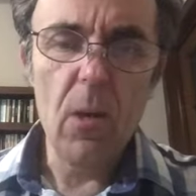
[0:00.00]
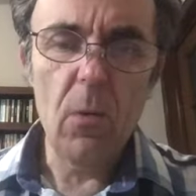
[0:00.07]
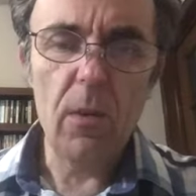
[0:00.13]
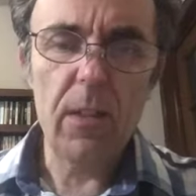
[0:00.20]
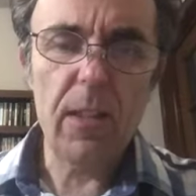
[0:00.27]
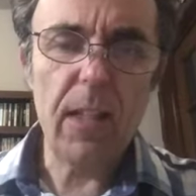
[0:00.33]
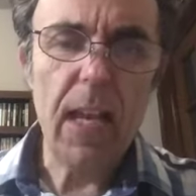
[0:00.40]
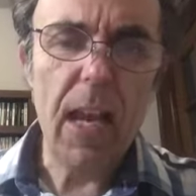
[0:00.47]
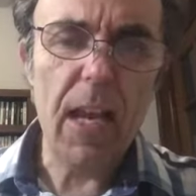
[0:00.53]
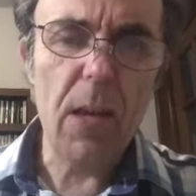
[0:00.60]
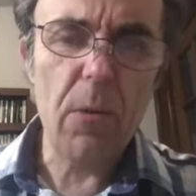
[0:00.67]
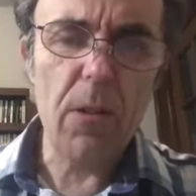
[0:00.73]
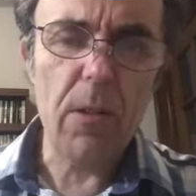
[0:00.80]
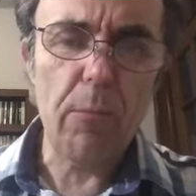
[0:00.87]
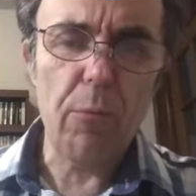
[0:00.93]
Well, this K
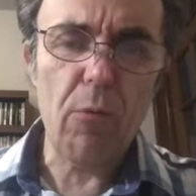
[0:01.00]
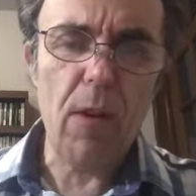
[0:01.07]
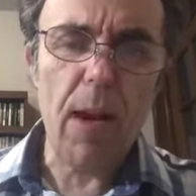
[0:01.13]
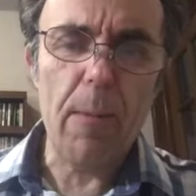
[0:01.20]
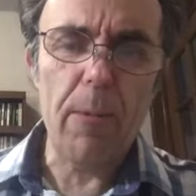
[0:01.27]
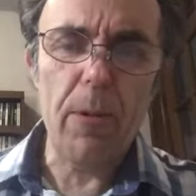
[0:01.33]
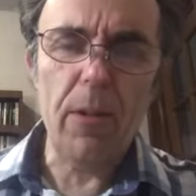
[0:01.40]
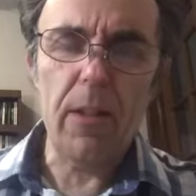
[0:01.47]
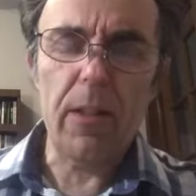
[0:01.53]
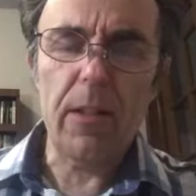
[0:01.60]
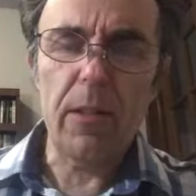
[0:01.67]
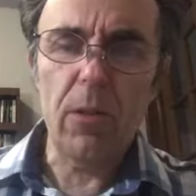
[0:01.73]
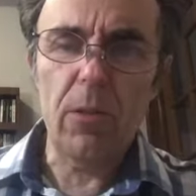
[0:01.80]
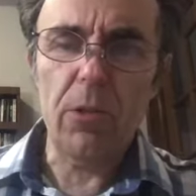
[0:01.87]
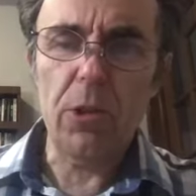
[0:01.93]
was a parameter that
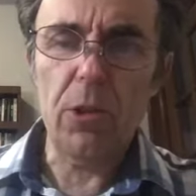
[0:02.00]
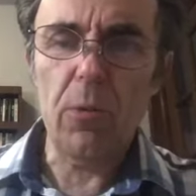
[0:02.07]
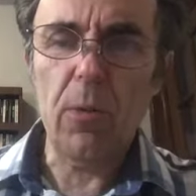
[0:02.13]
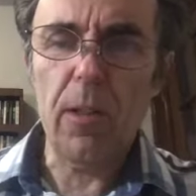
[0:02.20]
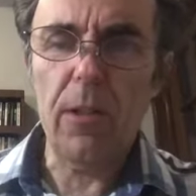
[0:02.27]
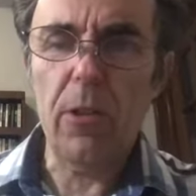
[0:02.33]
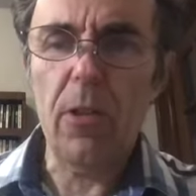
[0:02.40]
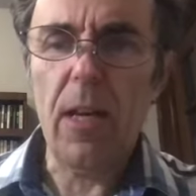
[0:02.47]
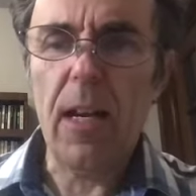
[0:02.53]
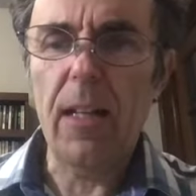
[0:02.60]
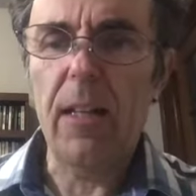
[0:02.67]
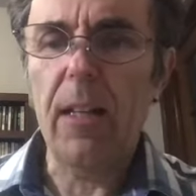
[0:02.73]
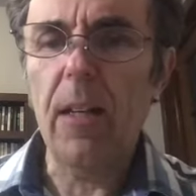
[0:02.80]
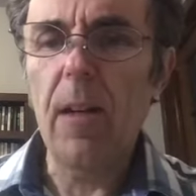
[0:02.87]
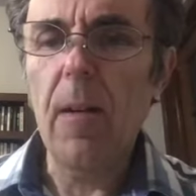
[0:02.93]
told you whether you had
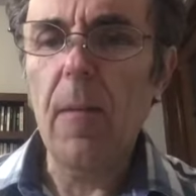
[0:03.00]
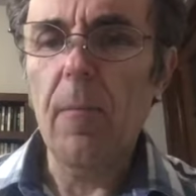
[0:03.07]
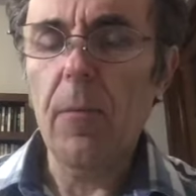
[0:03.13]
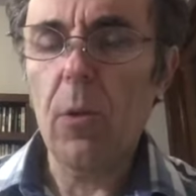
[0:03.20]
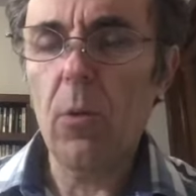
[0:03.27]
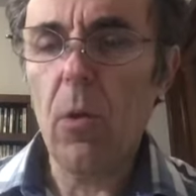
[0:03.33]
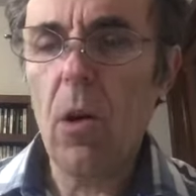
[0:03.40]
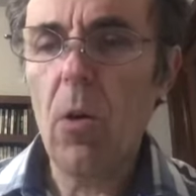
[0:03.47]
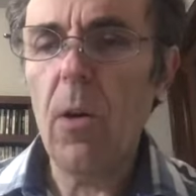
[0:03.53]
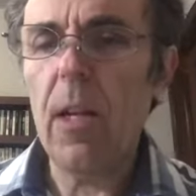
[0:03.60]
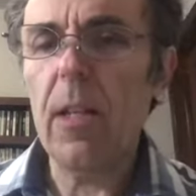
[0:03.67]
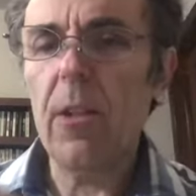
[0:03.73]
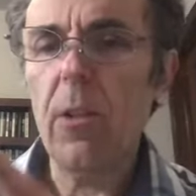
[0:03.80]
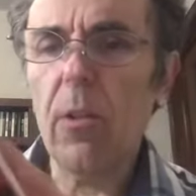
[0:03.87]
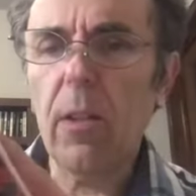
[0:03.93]
a
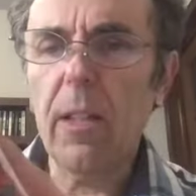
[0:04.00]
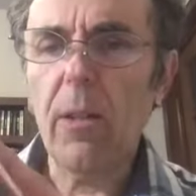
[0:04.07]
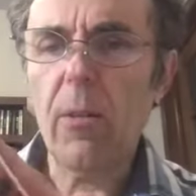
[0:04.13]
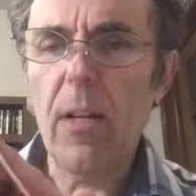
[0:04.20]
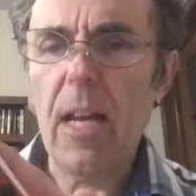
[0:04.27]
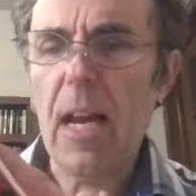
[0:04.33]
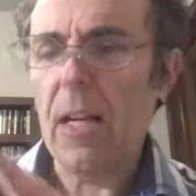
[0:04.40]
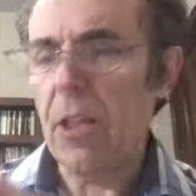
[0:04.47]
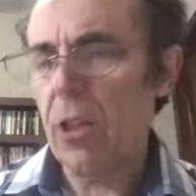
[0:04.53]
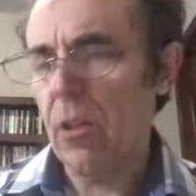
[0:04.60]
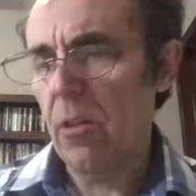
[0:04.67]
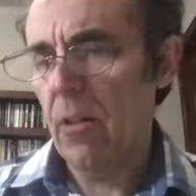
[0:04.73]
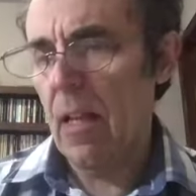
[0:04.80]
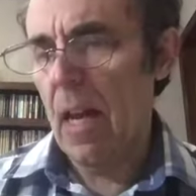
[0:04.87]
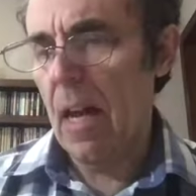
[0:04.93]
growing nuclear reaction
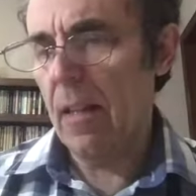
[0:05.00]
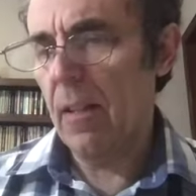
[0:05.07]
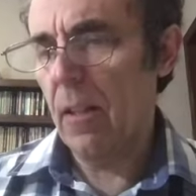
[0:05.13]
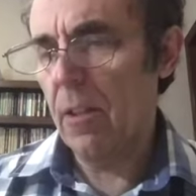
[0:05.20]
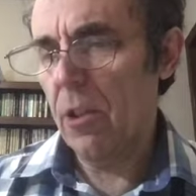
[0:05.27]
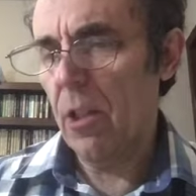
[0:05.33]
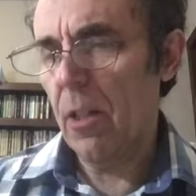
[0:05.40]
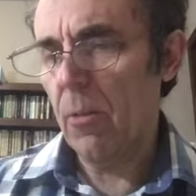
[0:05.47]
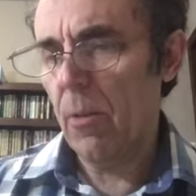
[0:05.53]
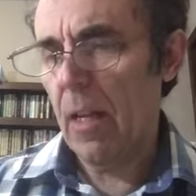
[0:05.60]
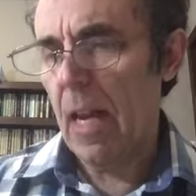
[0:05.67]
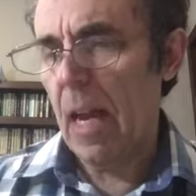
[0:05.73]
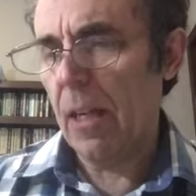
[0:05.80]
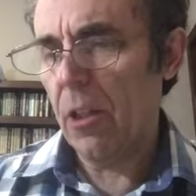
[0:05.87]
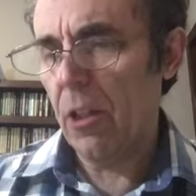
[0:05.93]
or not, chain
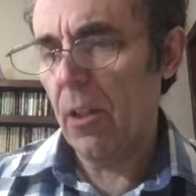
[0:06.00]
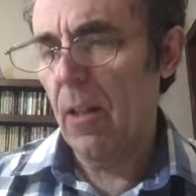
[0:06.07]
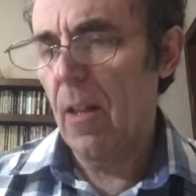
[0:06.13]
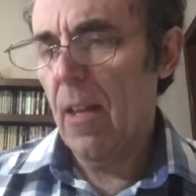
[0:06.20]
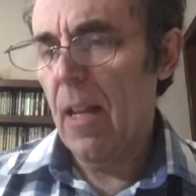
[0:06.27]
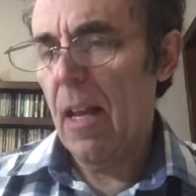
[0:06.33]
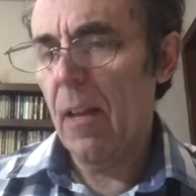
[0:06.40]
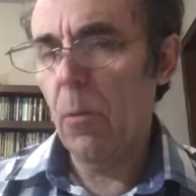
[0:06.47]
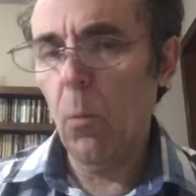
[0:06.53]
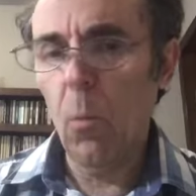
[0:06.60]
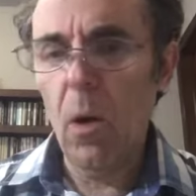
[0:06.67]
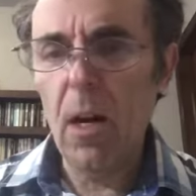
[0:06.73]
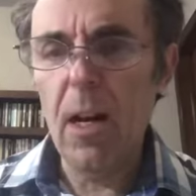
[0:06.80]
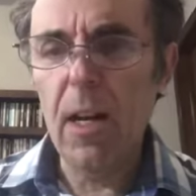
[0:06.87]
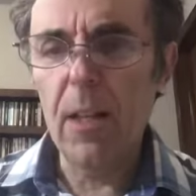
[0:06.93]
reaction. And
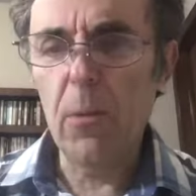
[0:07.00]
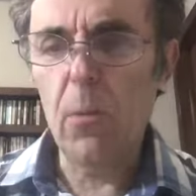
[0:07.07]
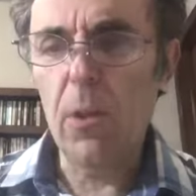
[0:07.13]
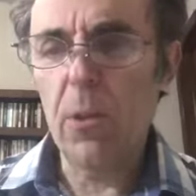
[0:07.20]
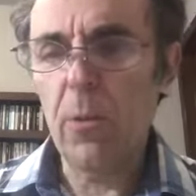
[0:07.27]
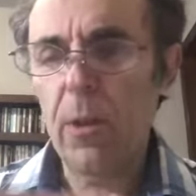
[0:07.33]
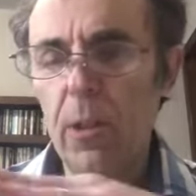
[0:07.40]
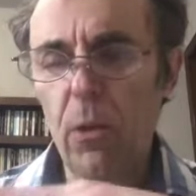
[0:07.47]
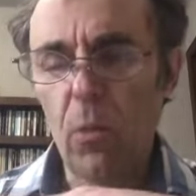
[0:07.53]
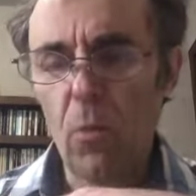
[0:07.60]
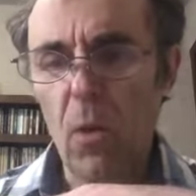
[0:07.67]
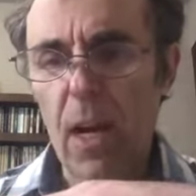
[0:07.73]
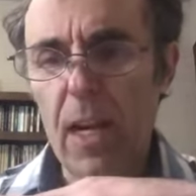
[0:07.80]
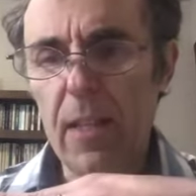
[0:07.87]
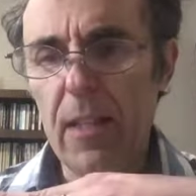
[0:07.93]
1 was when you're
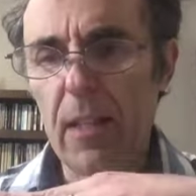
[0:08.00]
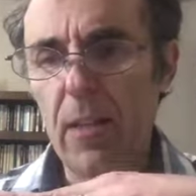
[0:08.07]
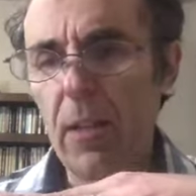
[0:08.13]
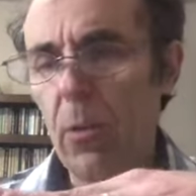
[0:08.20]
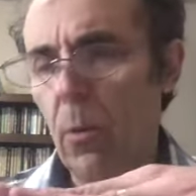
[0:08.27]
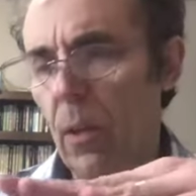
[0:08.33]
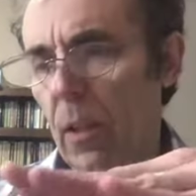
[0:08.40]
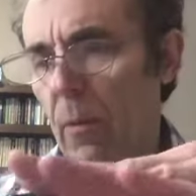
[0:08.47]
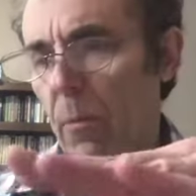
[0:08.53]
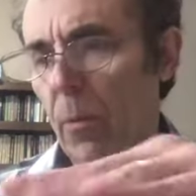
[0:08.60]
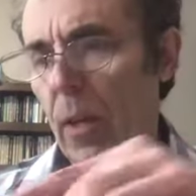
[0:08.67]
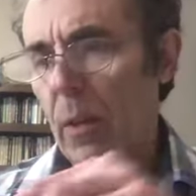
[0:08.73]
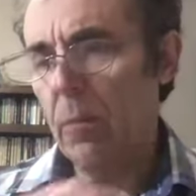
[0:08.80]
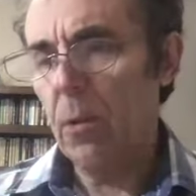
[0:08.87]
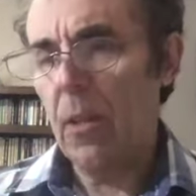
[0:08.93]
right in
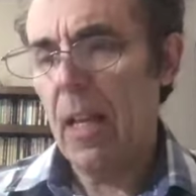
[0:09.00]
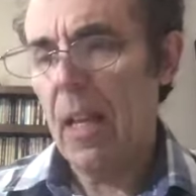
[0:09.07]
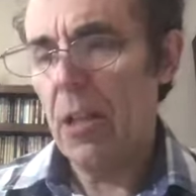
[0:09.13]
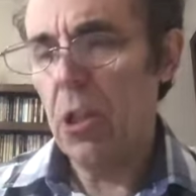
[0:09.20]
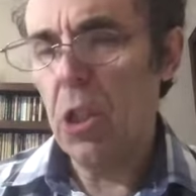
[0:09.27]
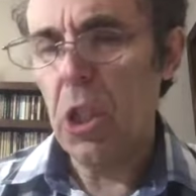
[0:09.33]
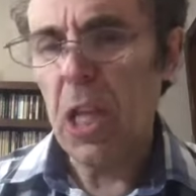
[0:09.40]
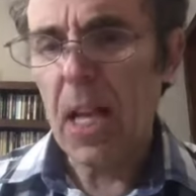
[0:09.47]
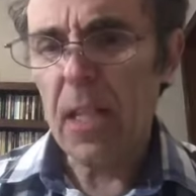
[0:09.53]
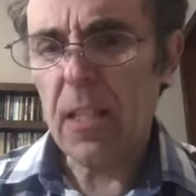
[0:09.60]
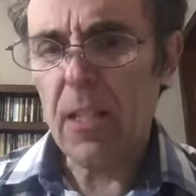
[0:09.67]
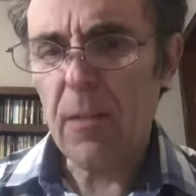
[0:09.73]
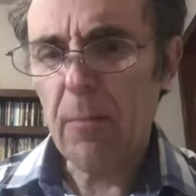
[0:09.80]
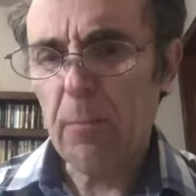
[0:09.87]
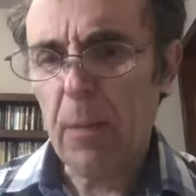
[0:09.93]
equilibrium. So they had
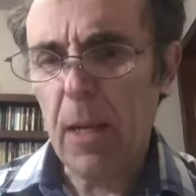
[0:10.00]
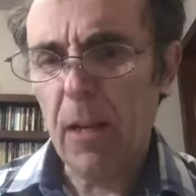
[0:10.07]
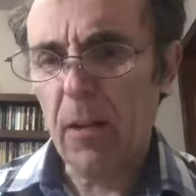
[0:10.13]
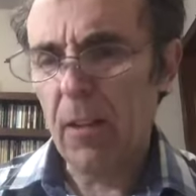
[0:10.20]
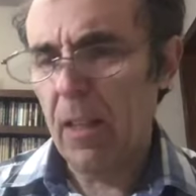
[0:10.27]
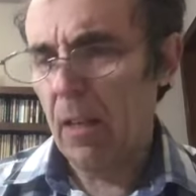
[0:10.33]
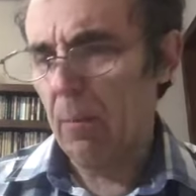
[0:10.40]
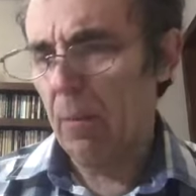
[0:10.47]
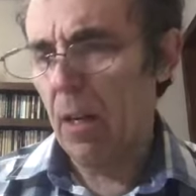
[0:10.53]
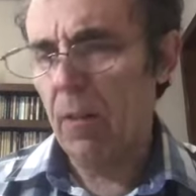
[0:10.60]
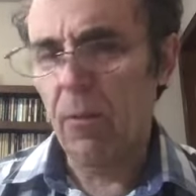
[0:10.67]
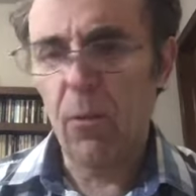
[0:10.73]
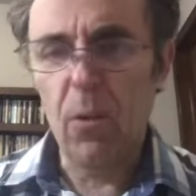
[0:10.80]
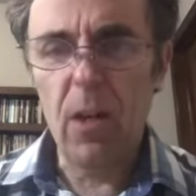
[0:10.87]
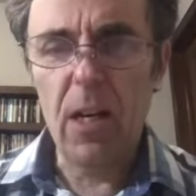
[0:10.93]
just barely
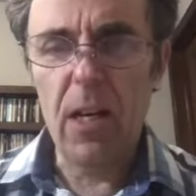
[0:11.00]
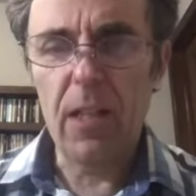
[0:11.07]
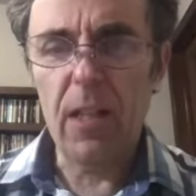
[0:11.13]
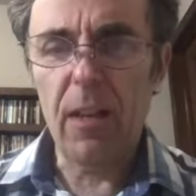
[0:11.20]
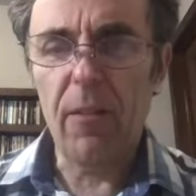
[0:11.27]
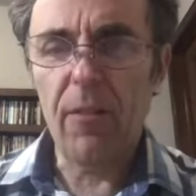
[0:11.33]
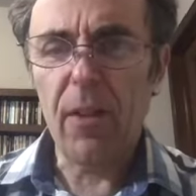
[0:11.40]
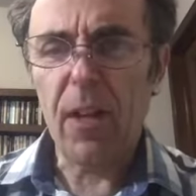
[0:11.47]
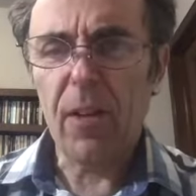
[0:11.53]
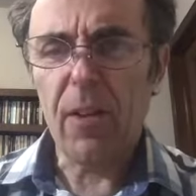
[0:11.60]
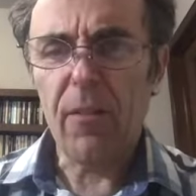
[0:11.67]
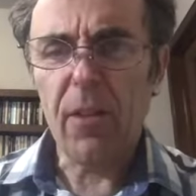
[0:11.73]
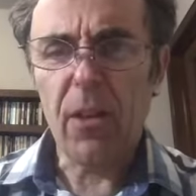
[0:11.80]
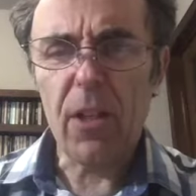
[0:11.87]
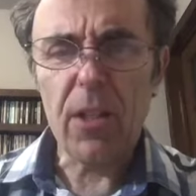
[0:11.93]
above 1, a very,
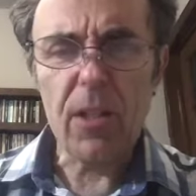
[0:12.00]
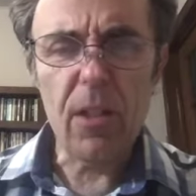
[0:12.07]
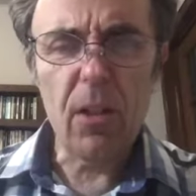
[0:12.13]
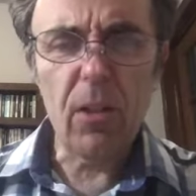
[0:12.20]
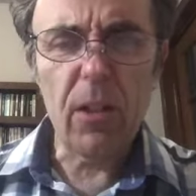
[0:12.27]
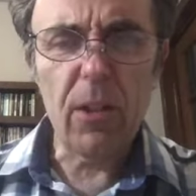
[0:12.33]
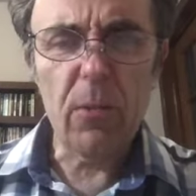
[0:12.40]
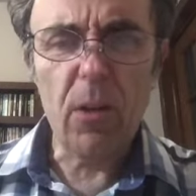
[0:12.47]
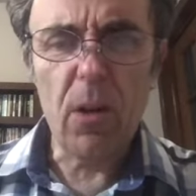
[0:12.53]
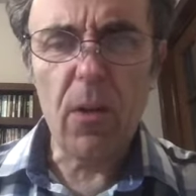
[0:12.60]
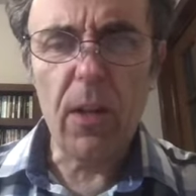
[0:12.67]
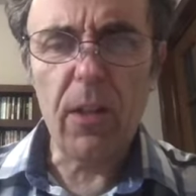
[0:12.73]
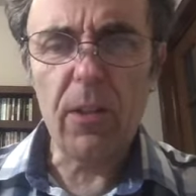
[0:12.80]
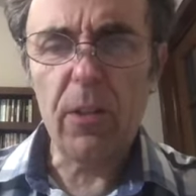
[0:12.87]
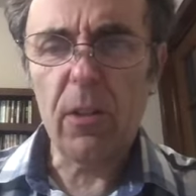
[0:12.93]
very slowly
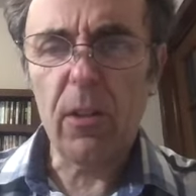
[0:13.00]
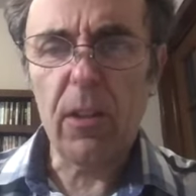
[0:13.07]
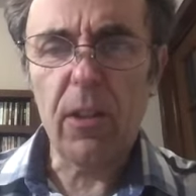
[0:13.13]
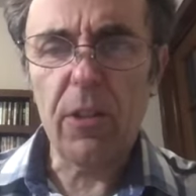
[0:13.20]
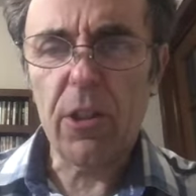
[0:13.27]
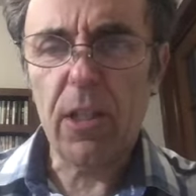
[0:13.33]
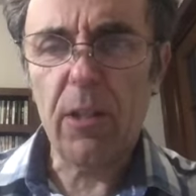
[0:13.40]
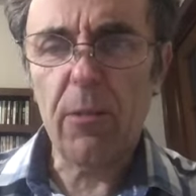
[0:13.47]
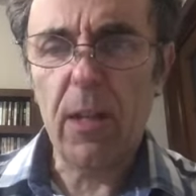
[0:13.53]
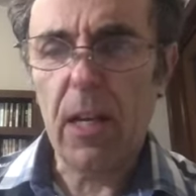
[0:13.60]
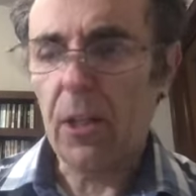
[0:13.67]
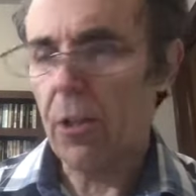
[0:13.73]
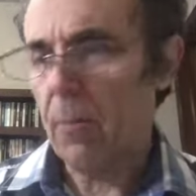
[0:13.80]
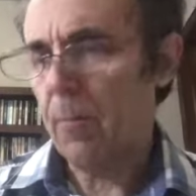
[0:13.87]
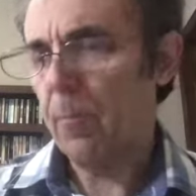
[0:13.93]
growing nuclear chain
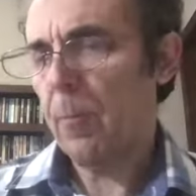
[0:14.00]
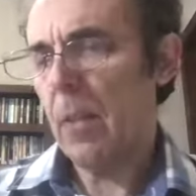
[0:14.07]
reaction.